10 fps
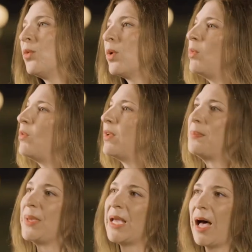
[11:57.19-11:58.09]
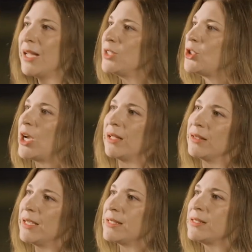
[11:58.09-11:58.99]
we're moving beyond
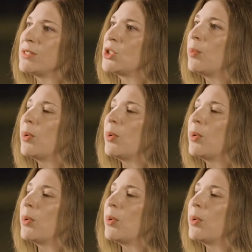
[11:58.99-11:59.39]
checklists to